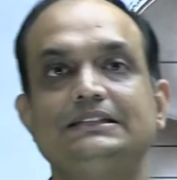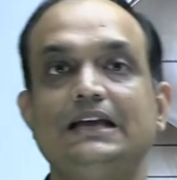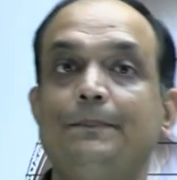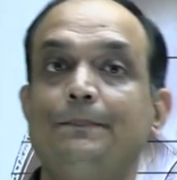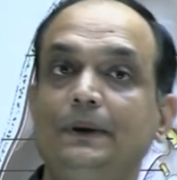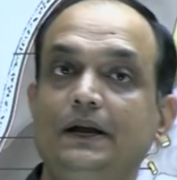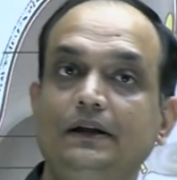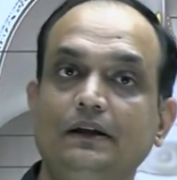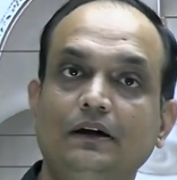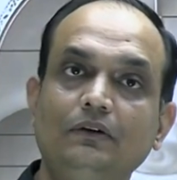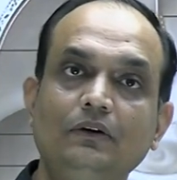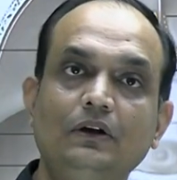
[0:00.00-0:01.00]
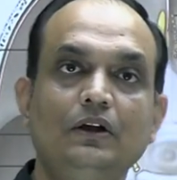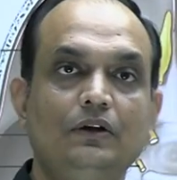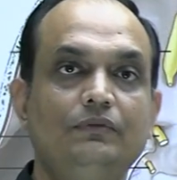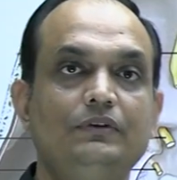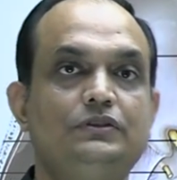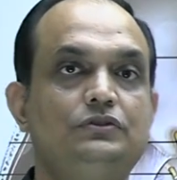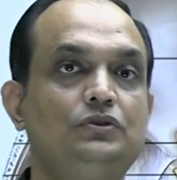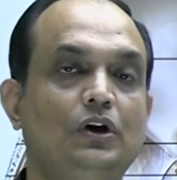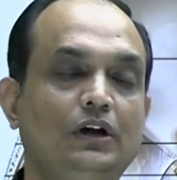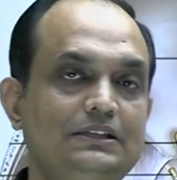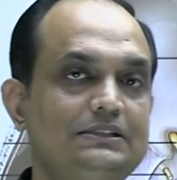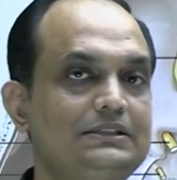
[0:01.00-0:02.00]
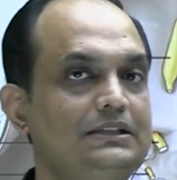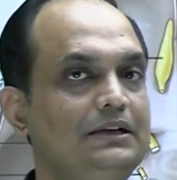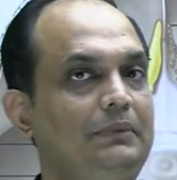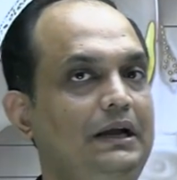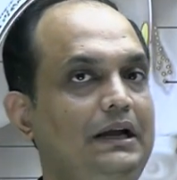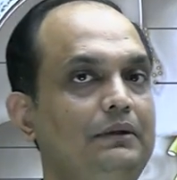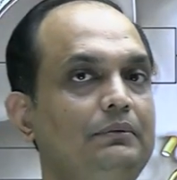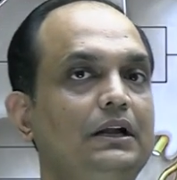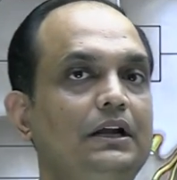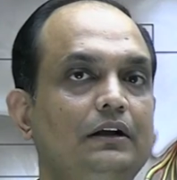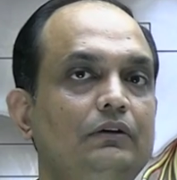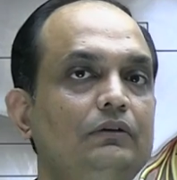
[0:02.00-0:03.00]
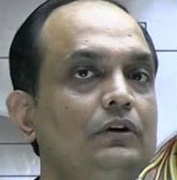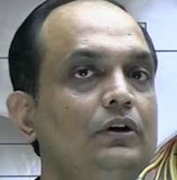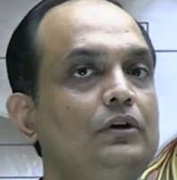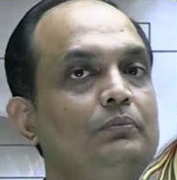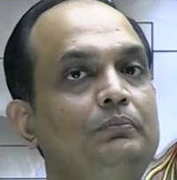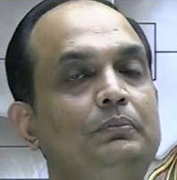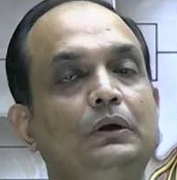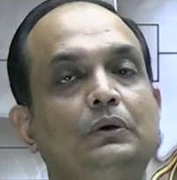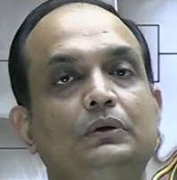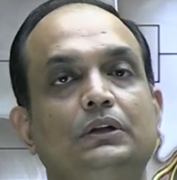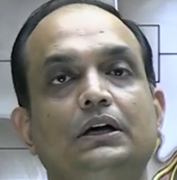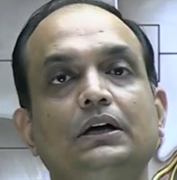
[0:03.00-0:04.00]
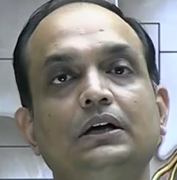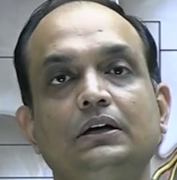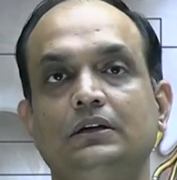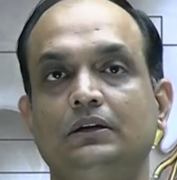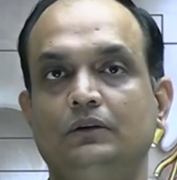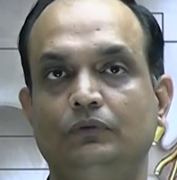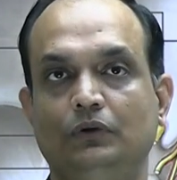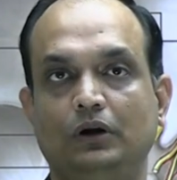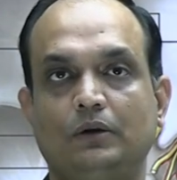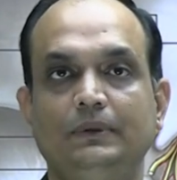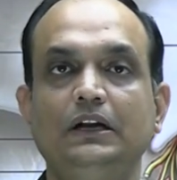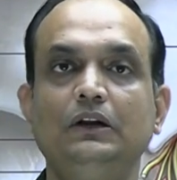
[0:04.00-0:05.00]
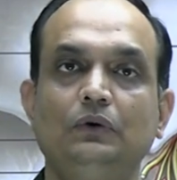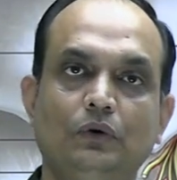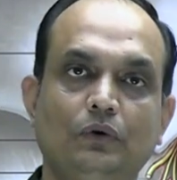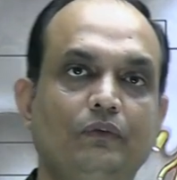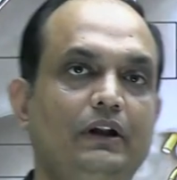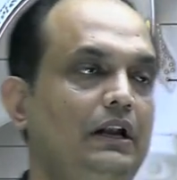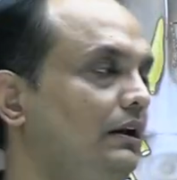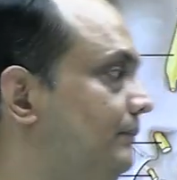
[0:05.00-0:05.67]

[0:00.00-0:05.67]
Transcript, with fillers: separate nerve which joins the mandibular nerve below the foramen ovale.